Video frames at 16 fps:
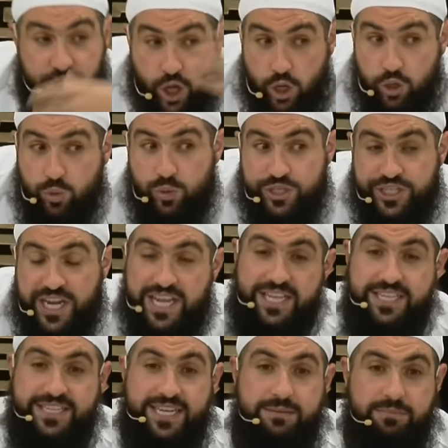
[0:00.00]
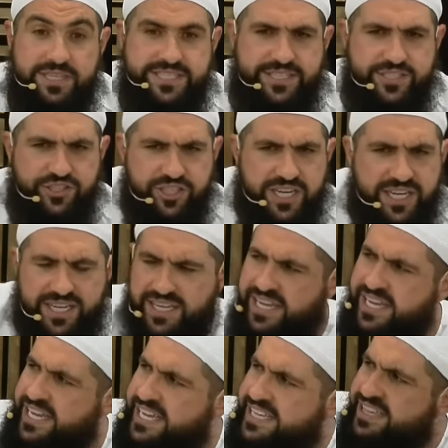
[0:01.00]
Go to a sheikh and tell him, listen, sheikh,
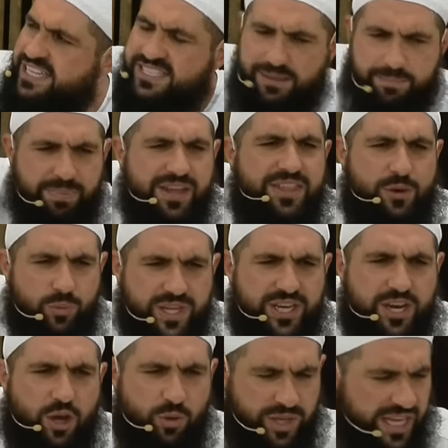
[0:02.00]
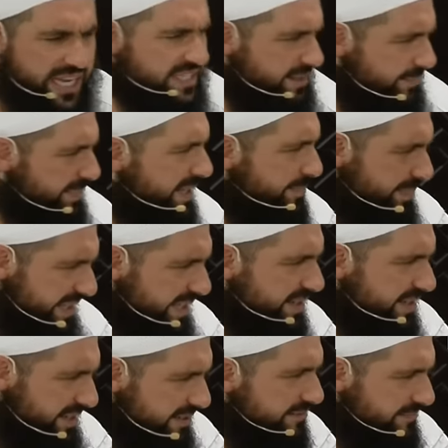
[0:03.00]
there's a brother we know, he has a big beard.
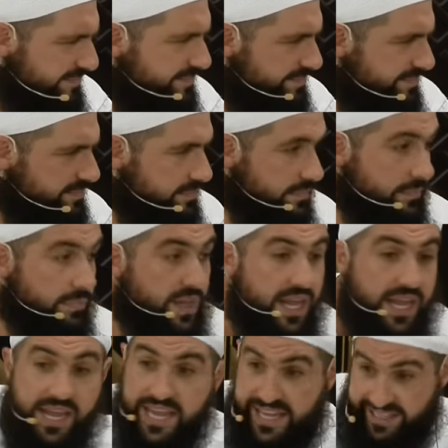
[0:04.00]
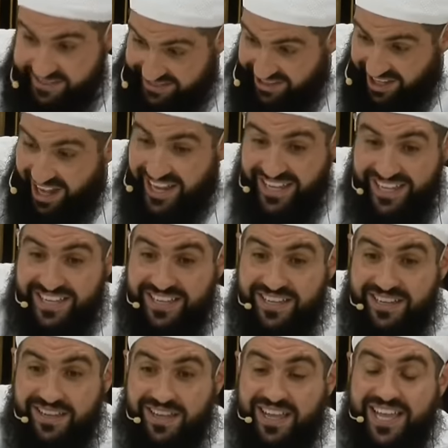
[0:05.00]
He's
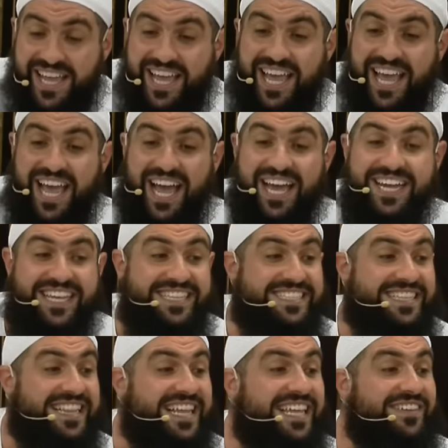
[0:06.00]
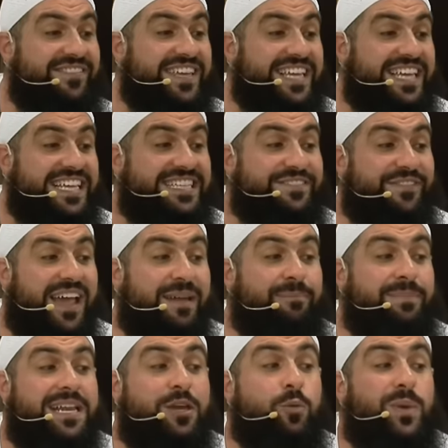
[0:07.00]
dying and he's leaving his
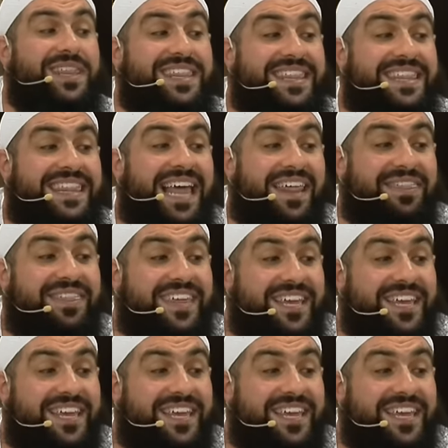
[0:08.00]
family with nothing.